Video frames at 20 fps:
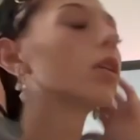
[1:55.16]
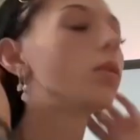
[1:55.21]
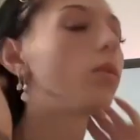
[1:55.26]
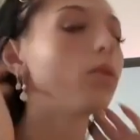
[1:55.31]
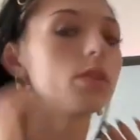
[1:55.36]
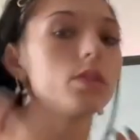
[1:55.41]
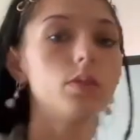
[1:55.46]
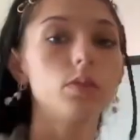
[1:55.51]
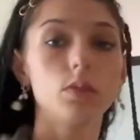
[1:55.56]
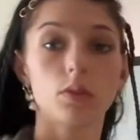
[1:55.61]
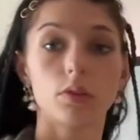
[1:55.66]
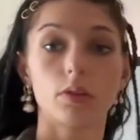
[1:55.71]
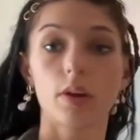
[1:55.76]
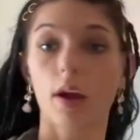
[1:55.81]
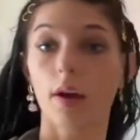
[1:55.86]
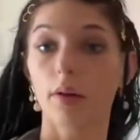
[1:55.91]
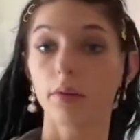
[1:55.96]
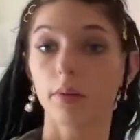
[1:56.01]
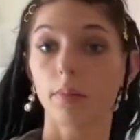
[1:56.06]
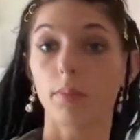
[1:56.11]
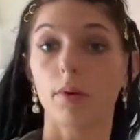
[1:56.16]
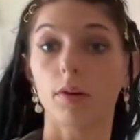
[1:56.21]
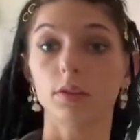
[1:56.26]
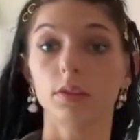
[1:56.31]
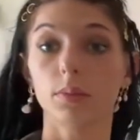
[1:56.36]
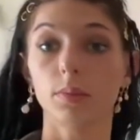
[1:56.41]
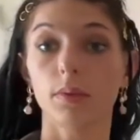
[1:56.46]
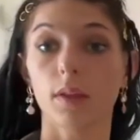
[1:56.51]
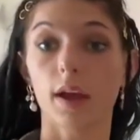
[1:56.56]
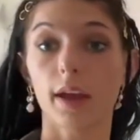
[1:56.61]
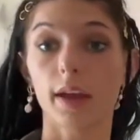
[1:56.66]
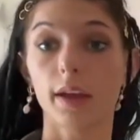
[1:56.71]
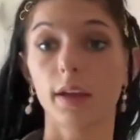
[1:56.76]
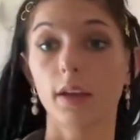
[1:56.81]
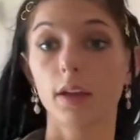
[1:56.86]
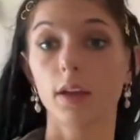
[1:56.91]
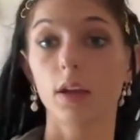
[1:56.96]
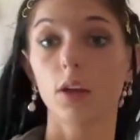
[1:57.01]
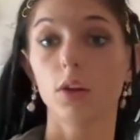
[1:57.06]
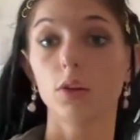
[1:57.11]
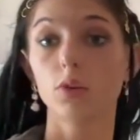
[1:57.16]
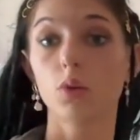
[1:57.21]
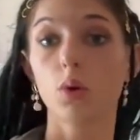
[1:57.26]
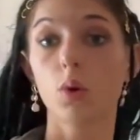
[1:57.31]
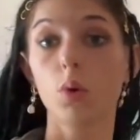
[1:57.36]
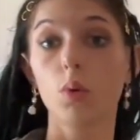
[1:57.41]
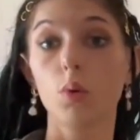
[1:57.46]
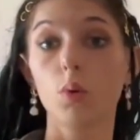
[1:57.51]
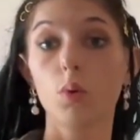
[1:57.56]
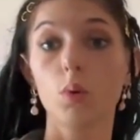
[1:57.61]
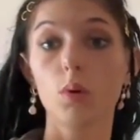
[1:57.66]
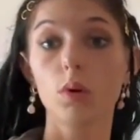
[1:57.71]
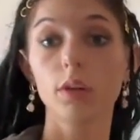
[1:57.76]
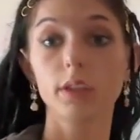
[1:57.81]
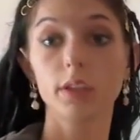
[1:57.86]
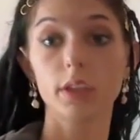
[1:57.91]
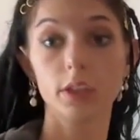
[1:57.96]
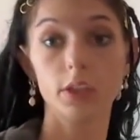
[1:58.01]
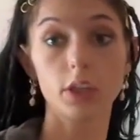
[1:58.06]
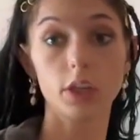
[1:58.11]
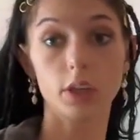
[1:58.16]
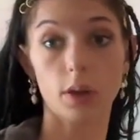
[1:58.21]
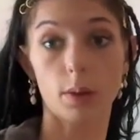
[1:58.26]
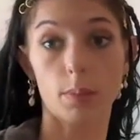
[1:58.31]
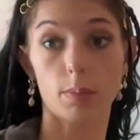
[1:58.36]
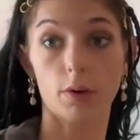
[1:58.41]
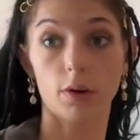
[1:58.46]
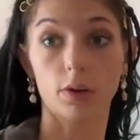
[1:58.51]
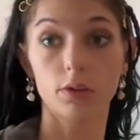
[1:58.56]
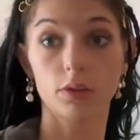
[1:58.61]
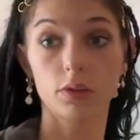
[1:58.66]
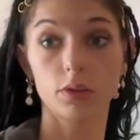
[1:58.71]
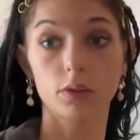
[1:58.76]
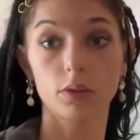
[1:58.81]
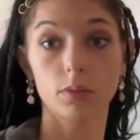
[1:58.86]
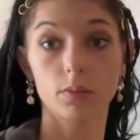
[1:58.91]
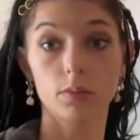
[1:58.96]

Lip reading: going to learn how to multiply two-digit numbers,